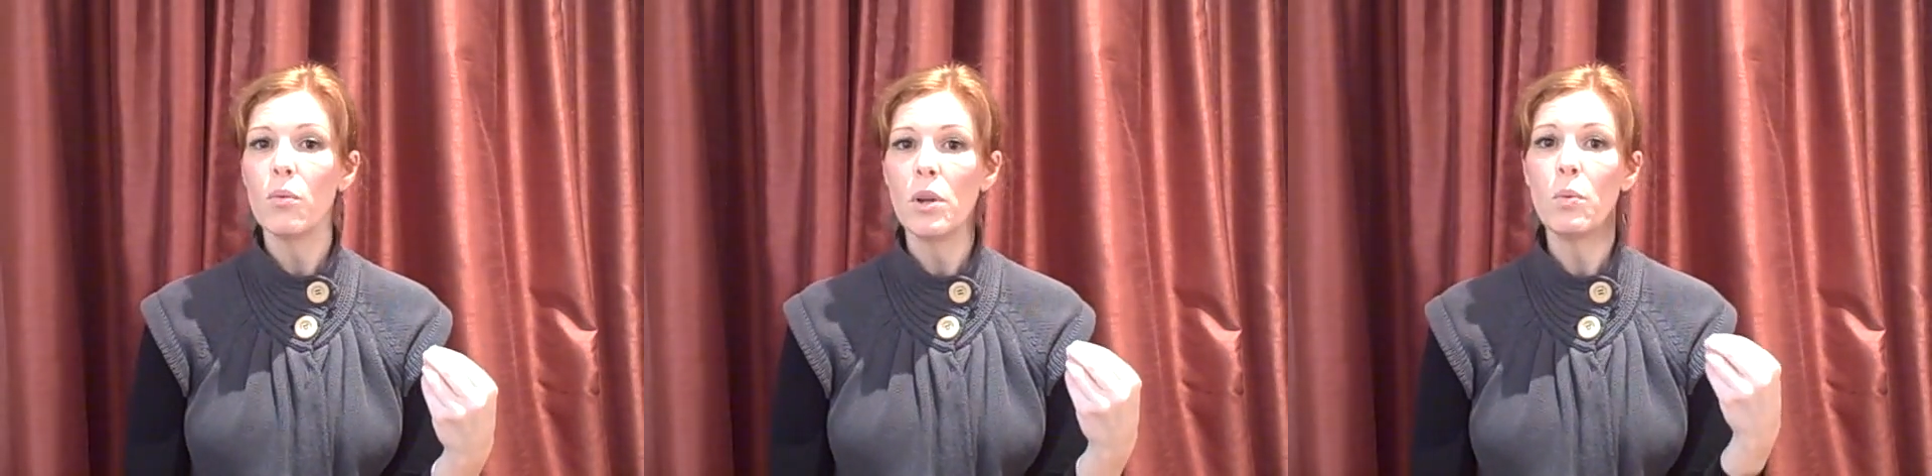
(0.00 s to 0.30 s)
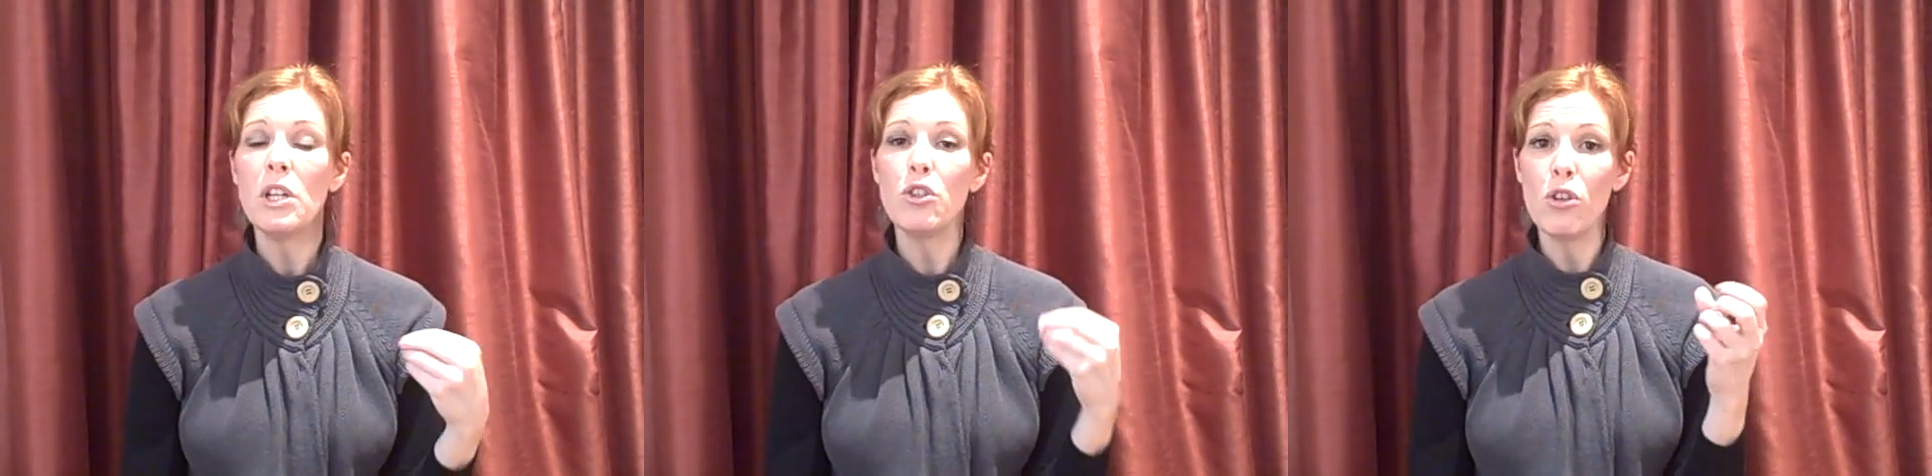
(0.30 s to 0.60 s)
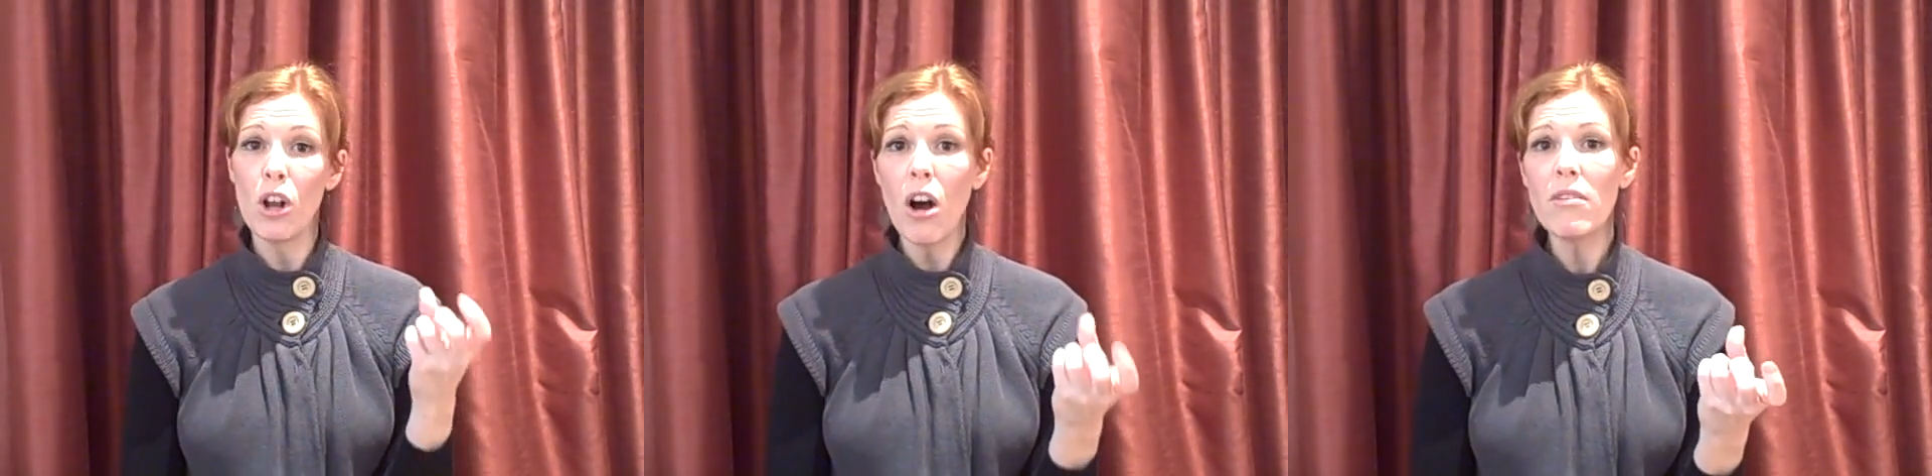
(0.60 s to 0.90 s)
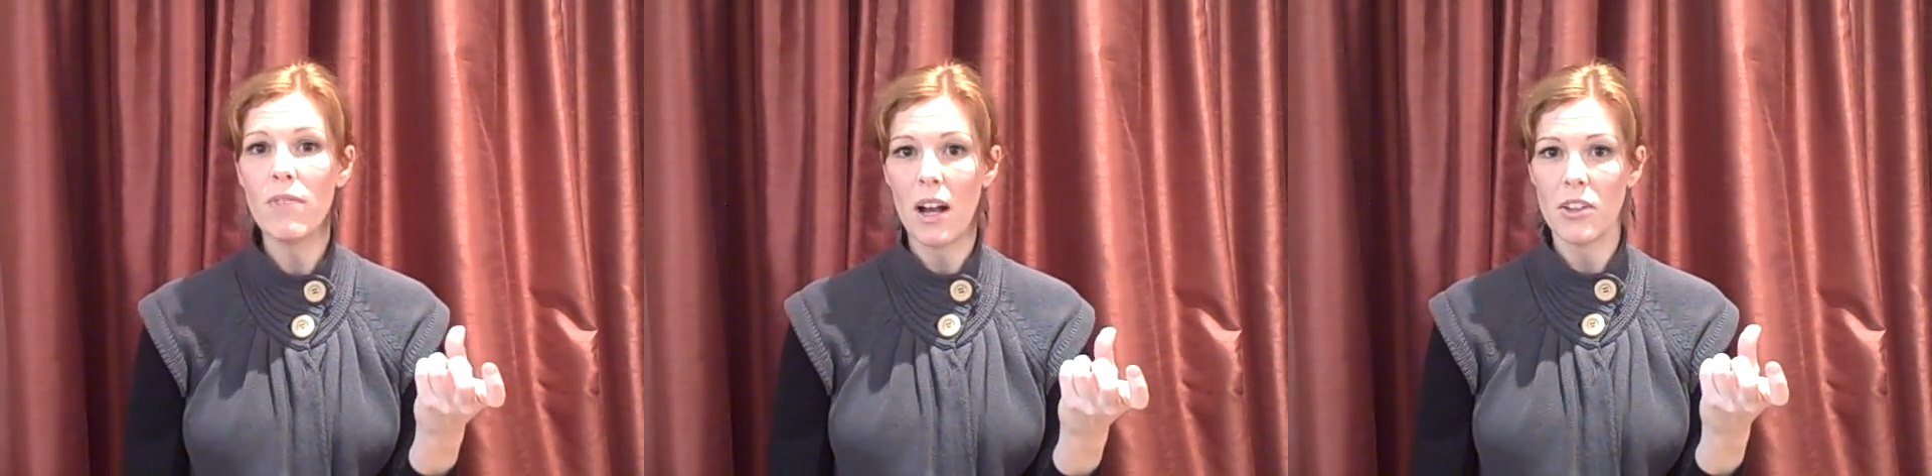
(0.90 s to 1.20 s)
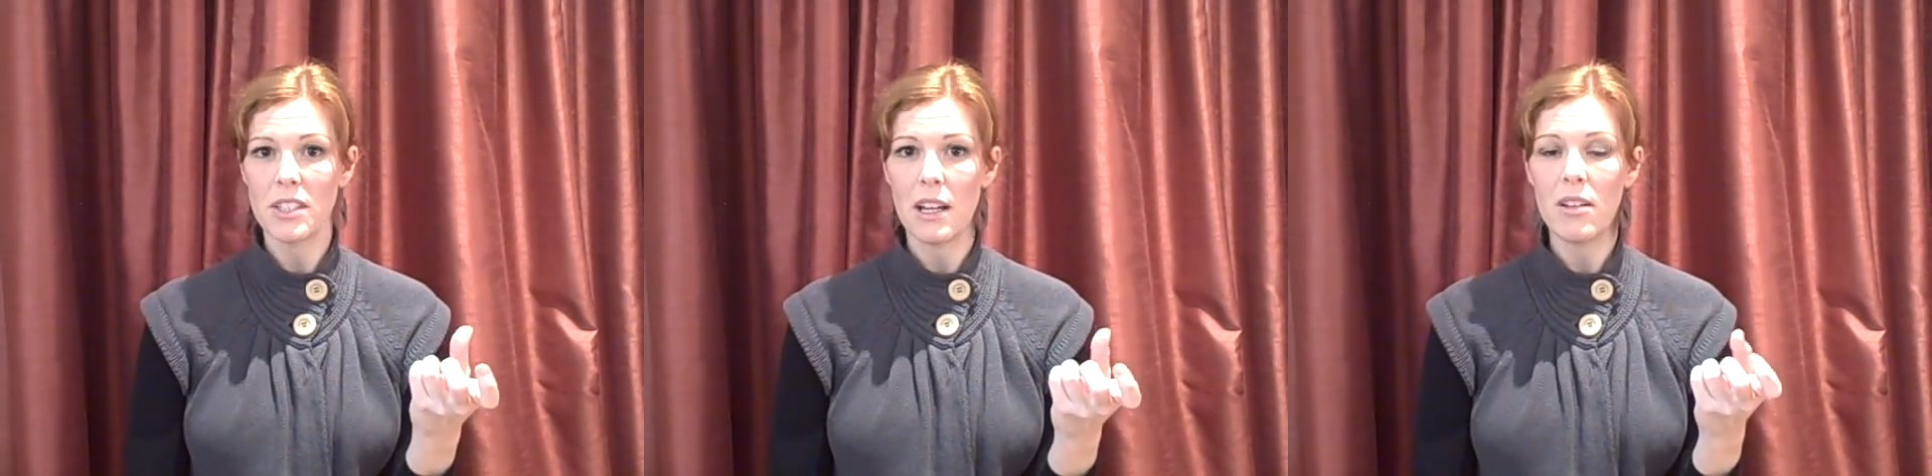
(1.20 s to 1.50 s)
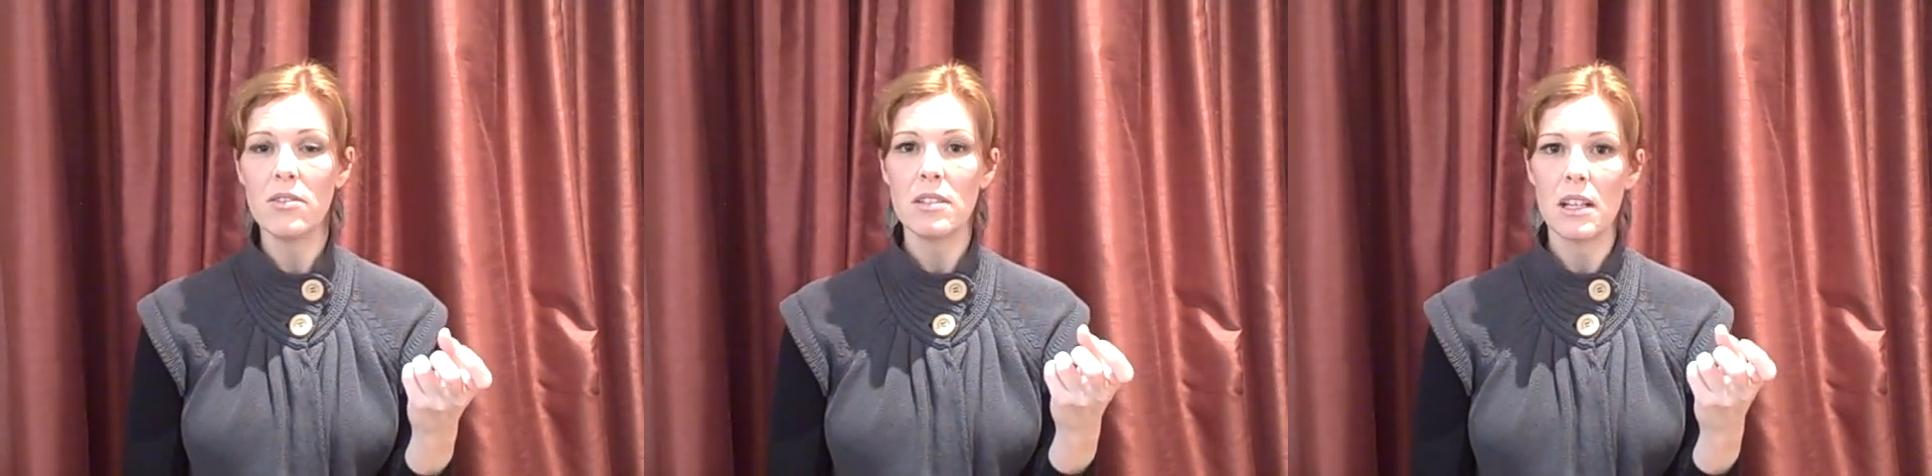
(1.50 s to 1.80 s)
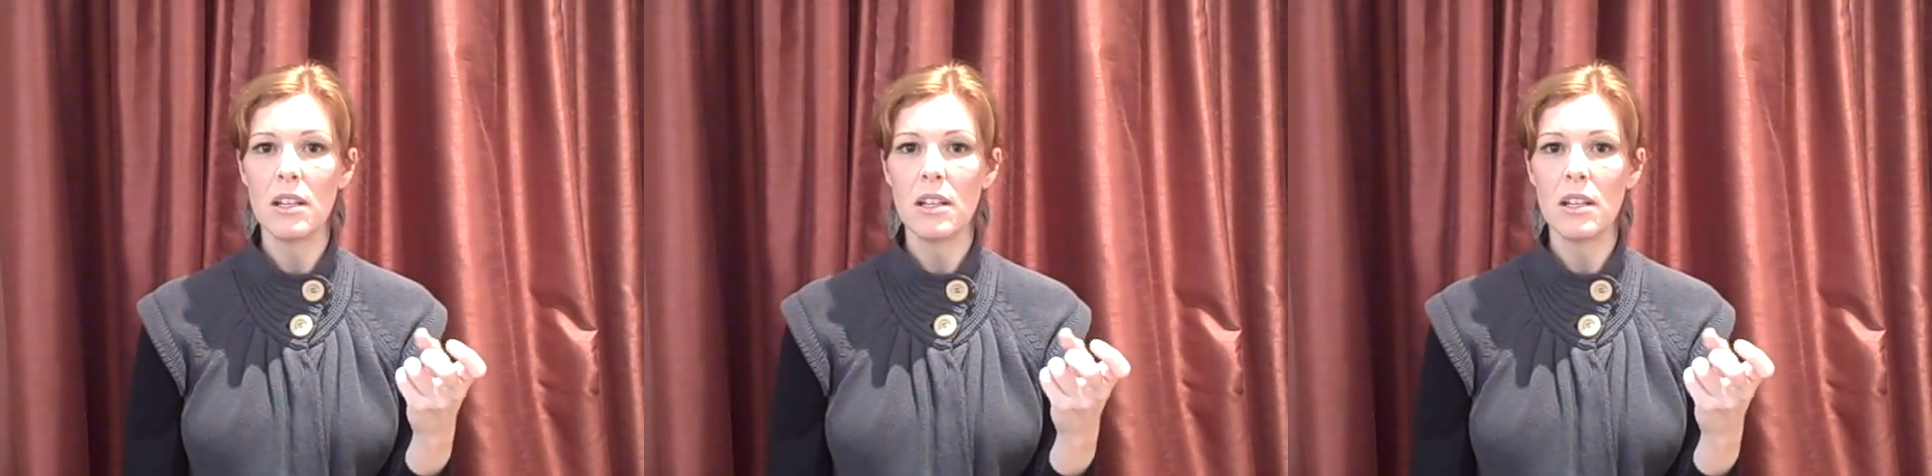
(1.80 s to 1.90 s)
when we do long vowel sounds